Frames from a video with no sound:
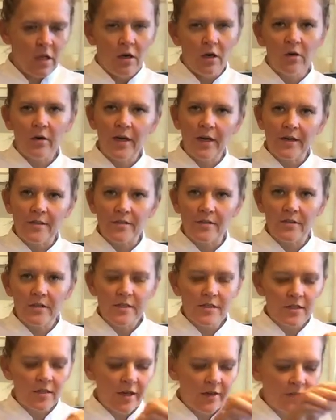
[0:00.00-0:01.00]
Okay, so
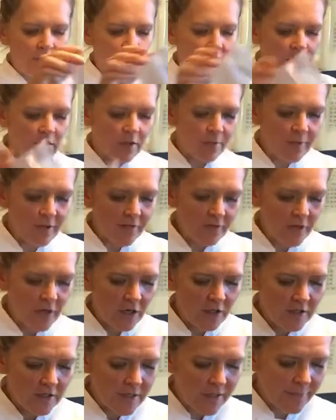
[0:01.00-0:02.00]
these are having a little bit of a
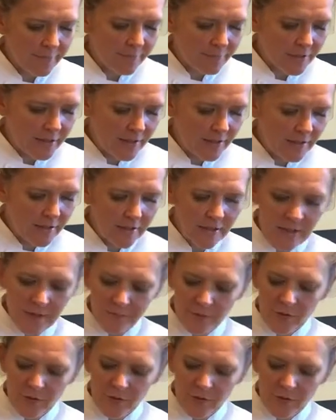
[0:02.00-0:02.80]
hard time blending up,